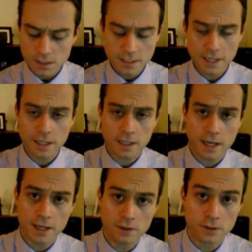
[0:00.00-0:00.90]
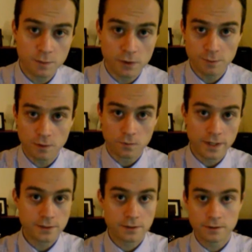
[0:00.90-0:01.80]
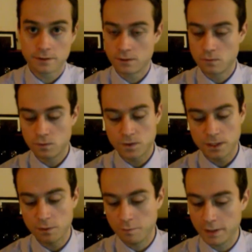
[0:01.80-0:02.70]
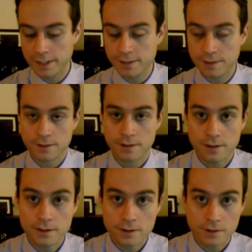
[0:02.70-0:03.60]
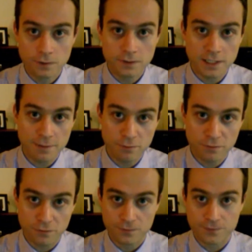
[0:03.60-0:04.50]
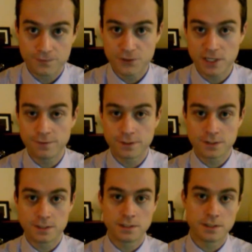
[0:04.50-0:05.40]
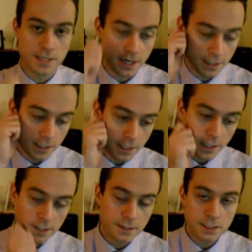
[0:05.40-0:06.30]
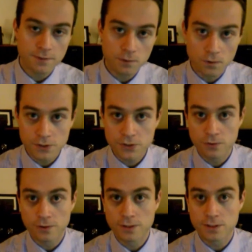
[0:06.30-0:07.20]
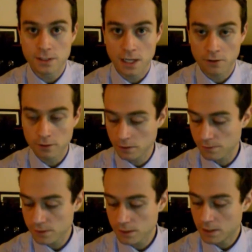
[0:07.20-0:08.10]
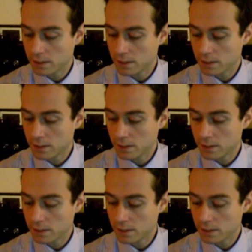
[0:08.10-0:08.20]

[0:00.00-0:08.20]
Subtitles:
take a disposable razor, single blade, no type of shaving assistance on it, and just give it one stroke and see how it goes.